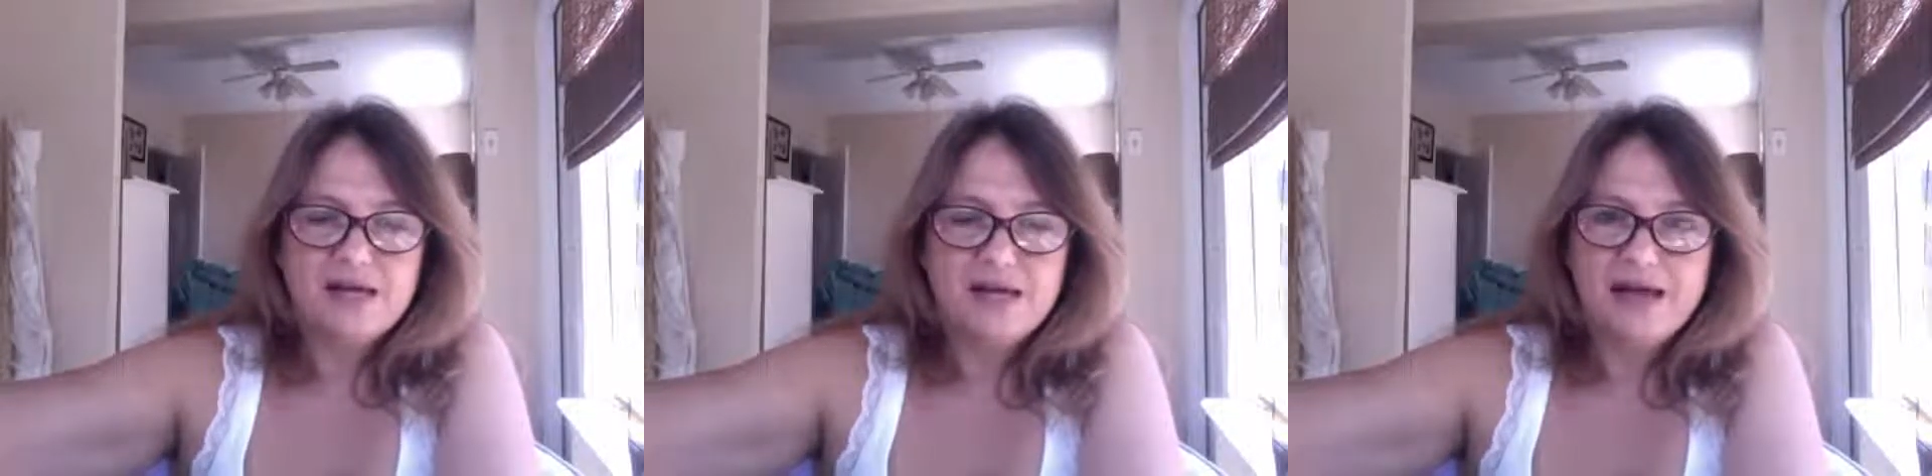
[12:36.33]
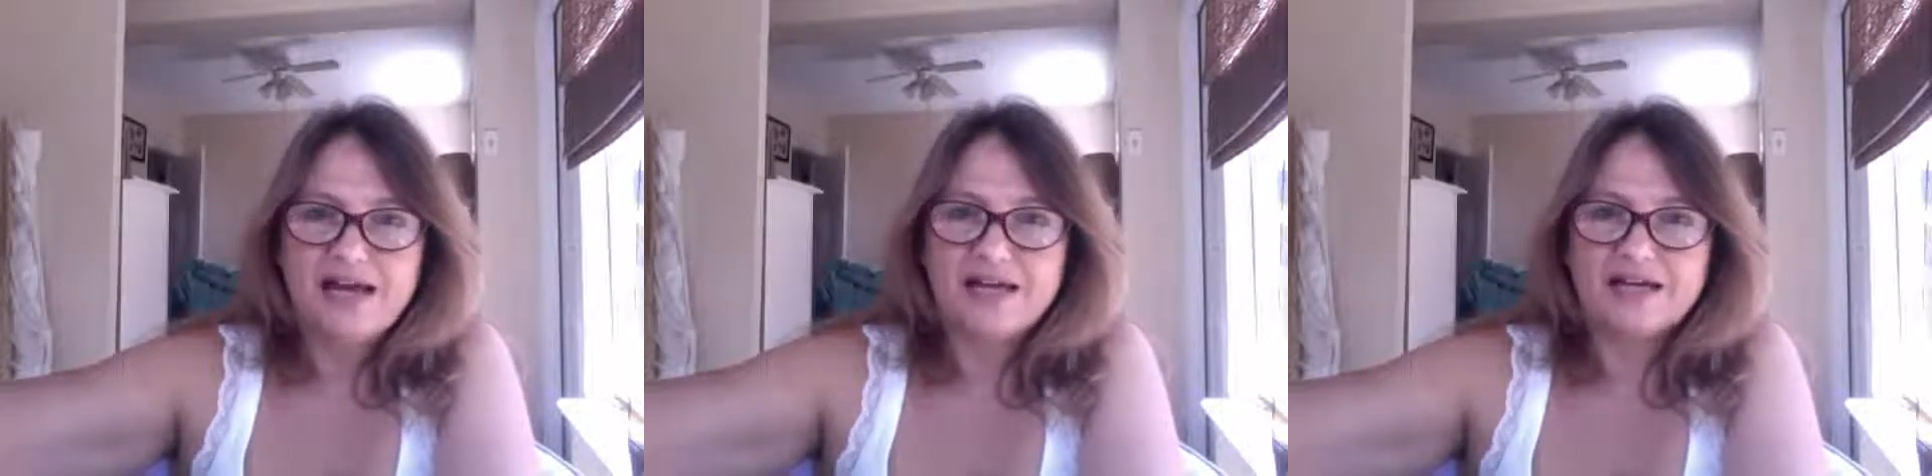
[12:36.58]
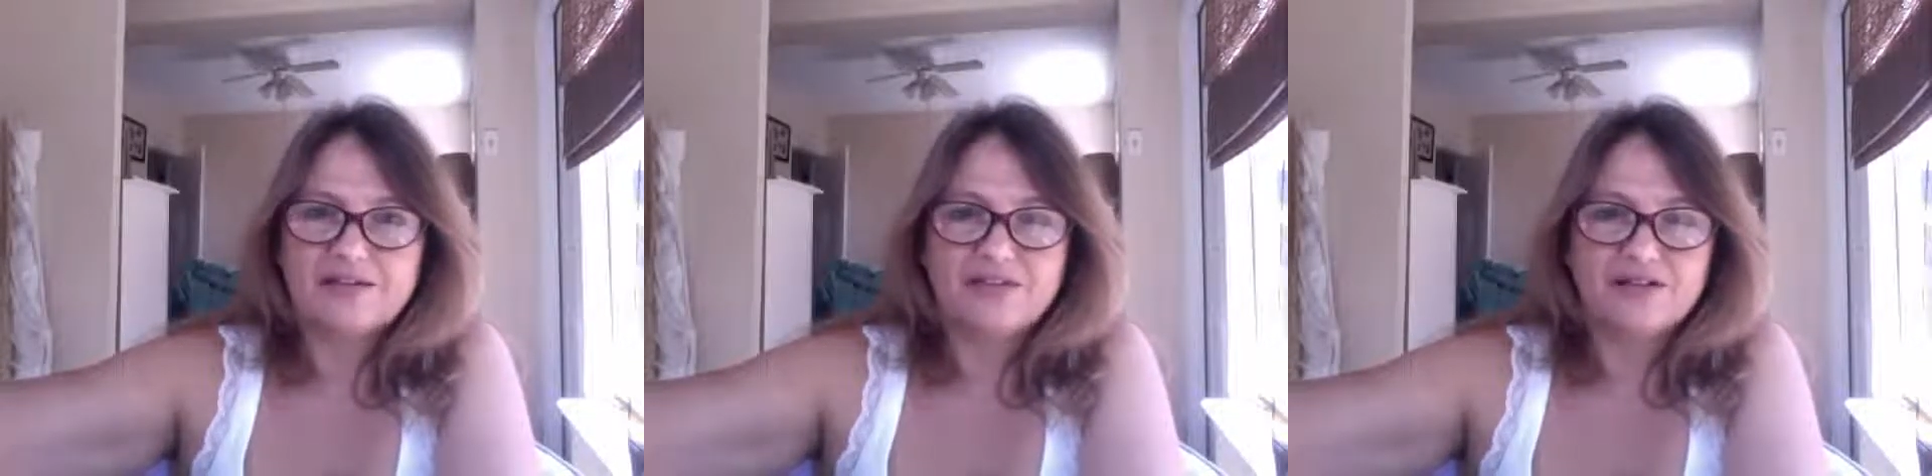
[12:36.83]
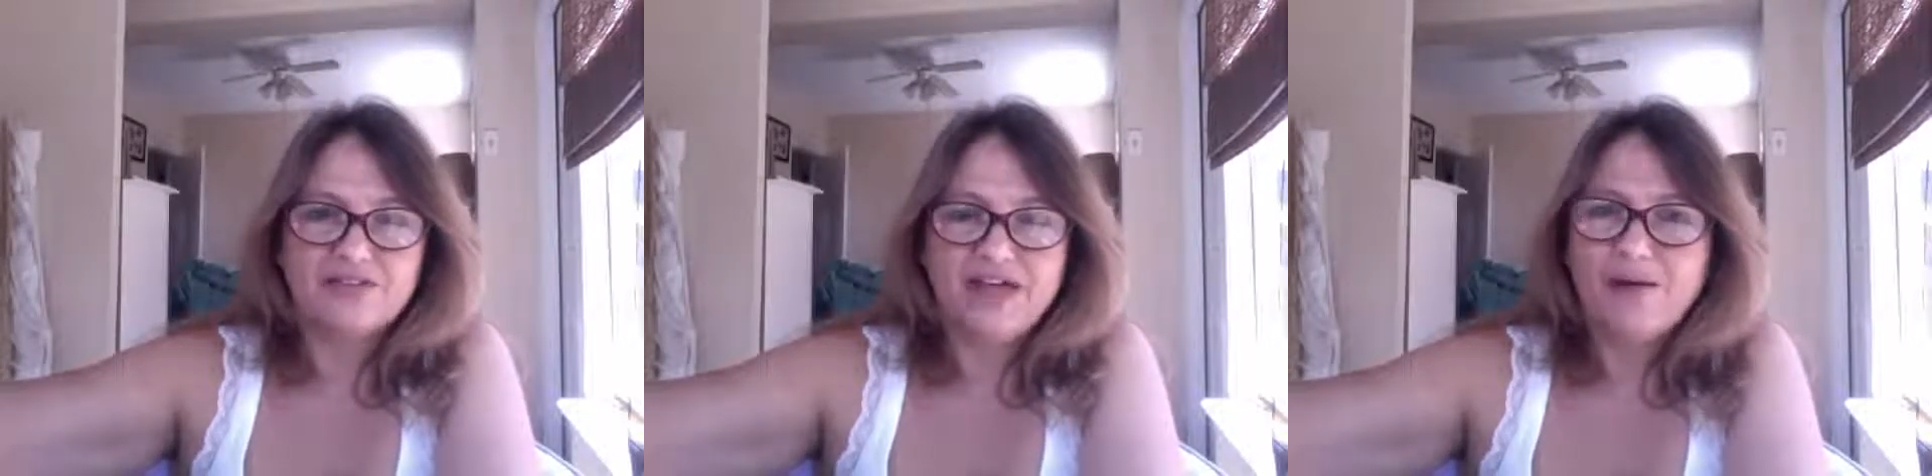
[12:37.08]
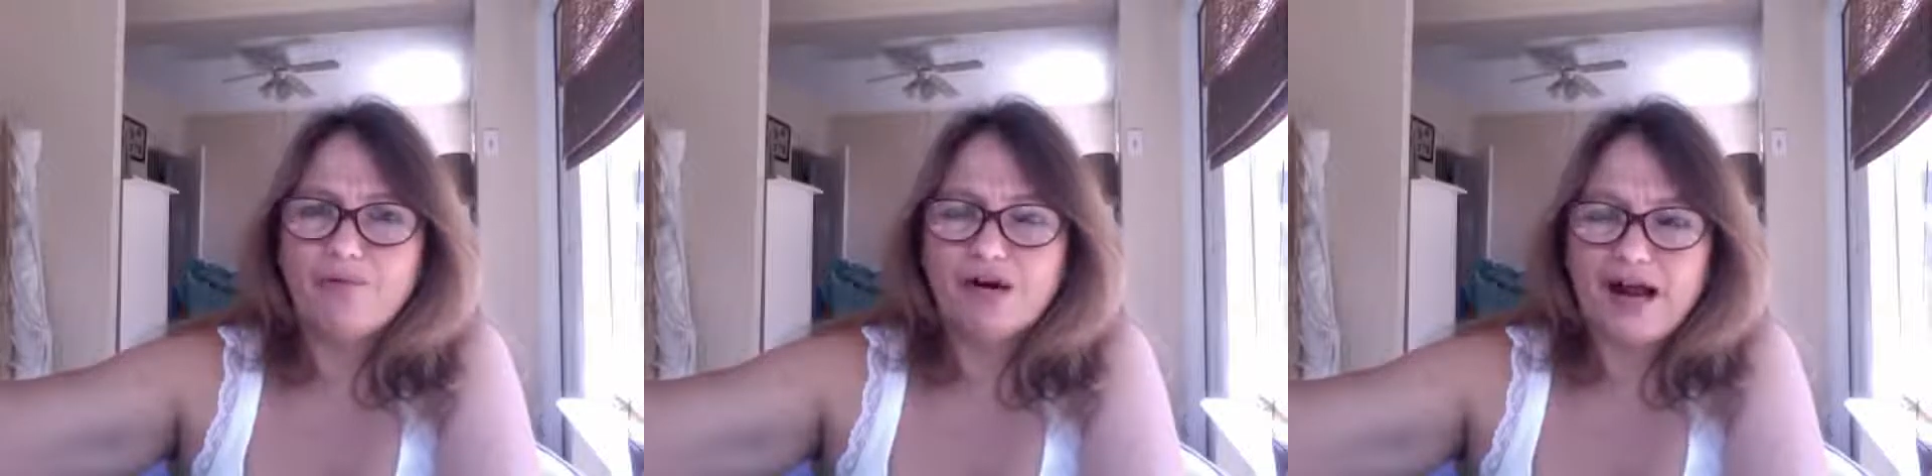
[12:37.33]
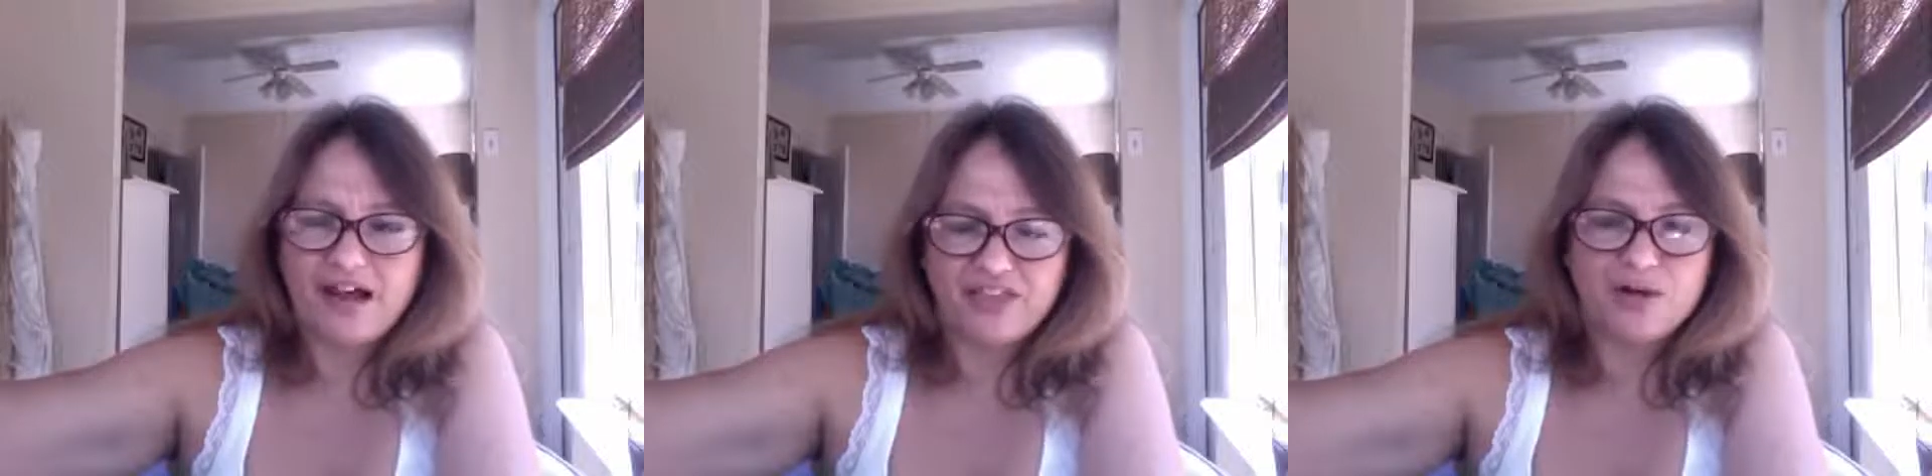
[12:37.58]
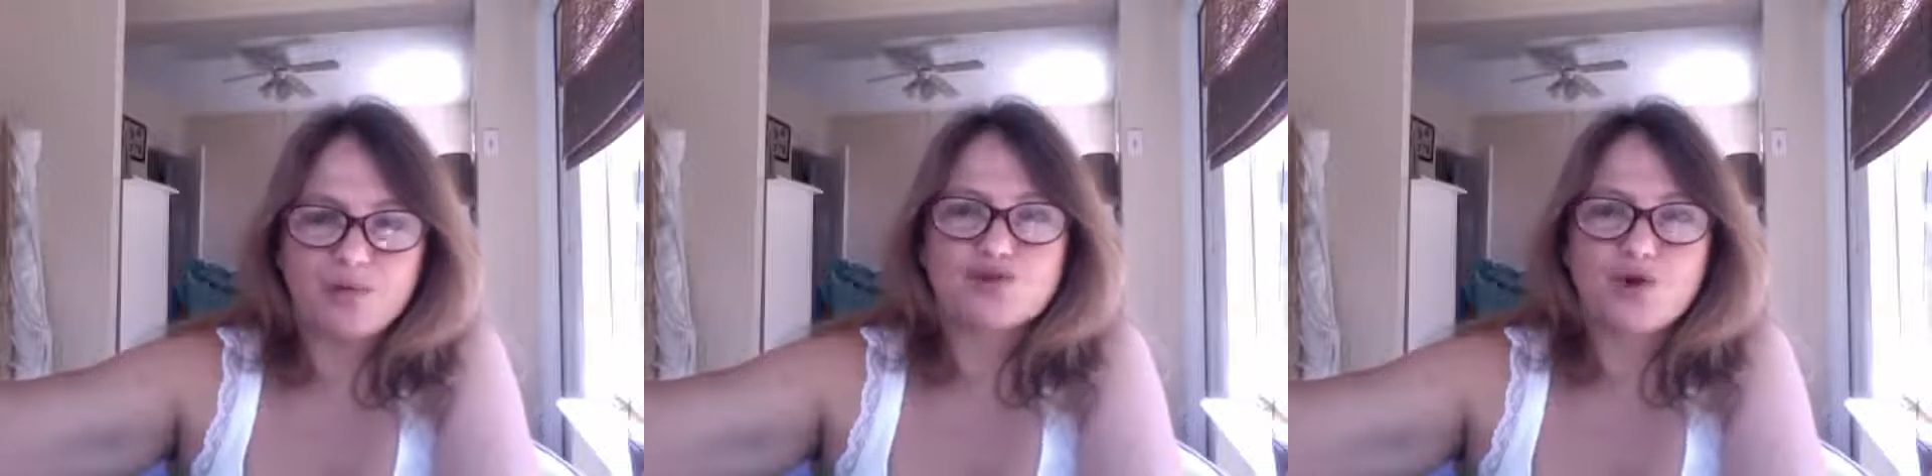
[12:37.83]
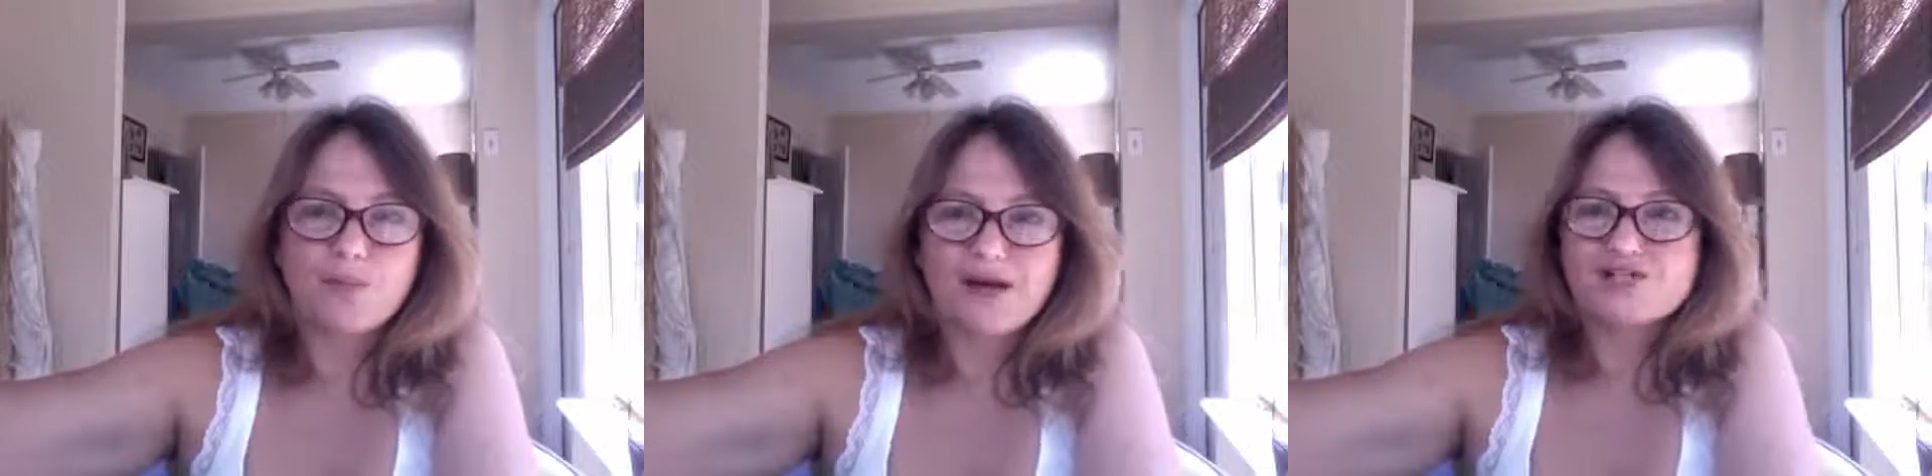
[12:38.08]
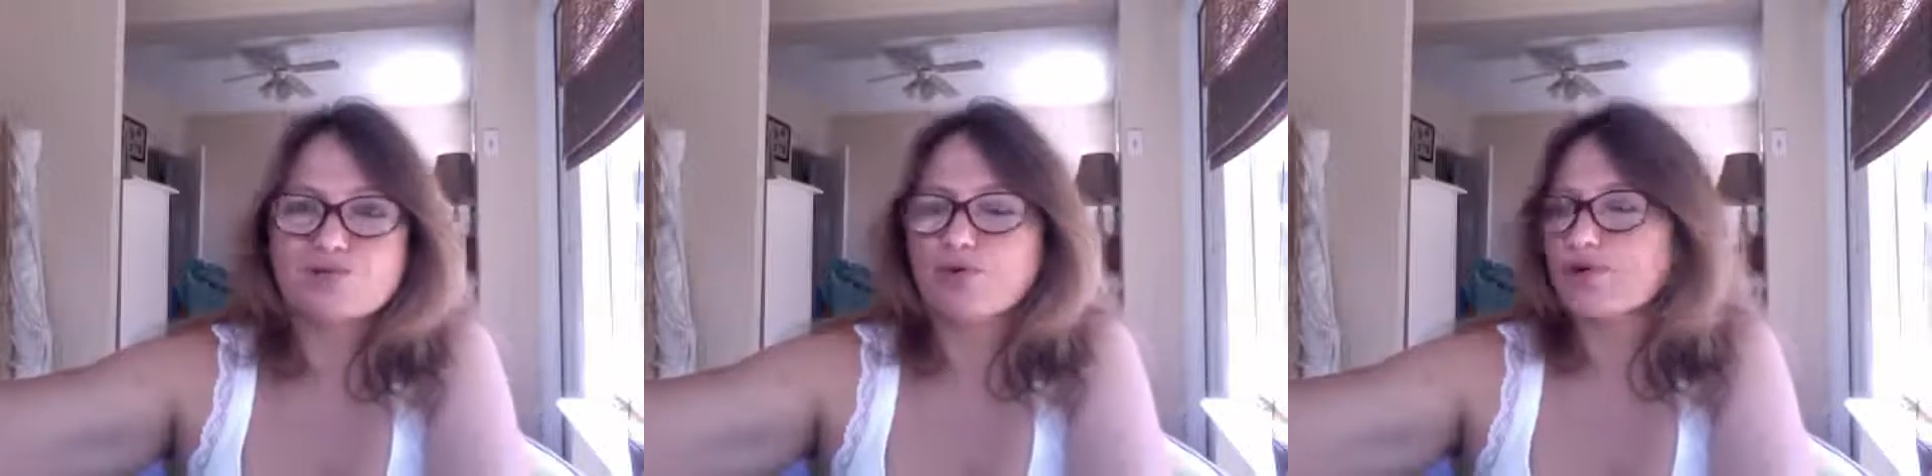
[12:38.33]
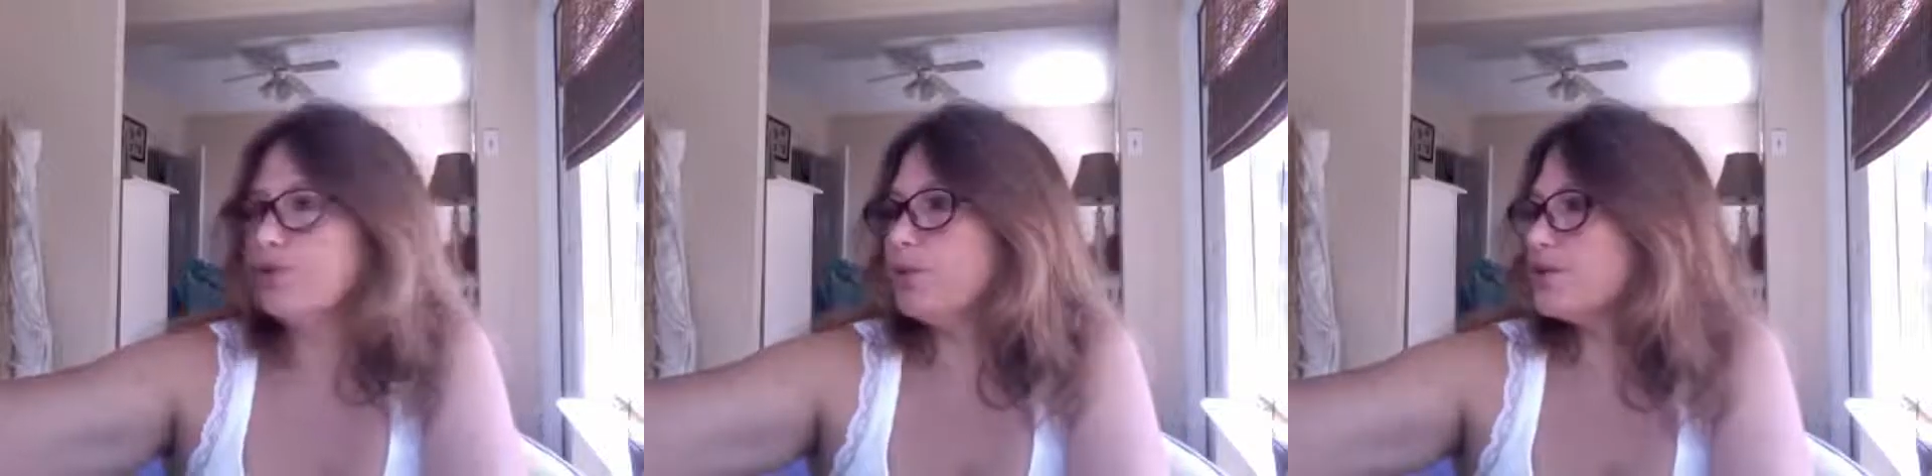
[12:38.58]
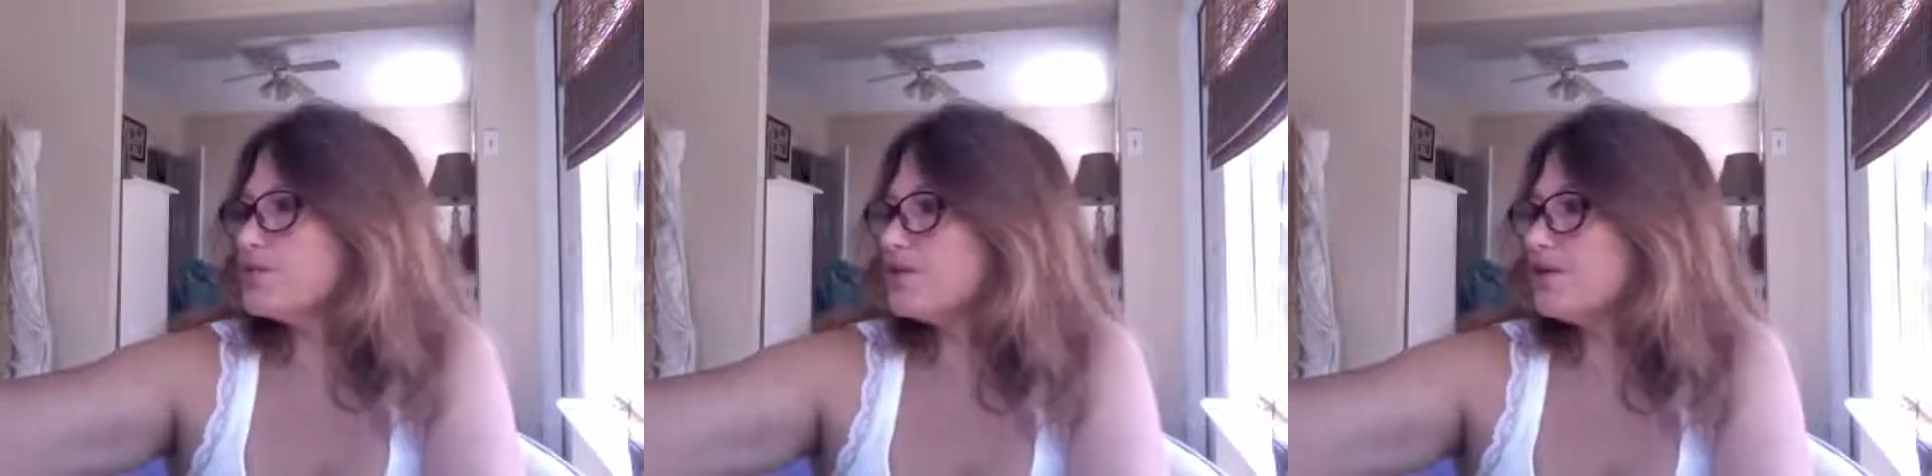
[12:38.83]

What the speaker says: And that one I think was her best produced.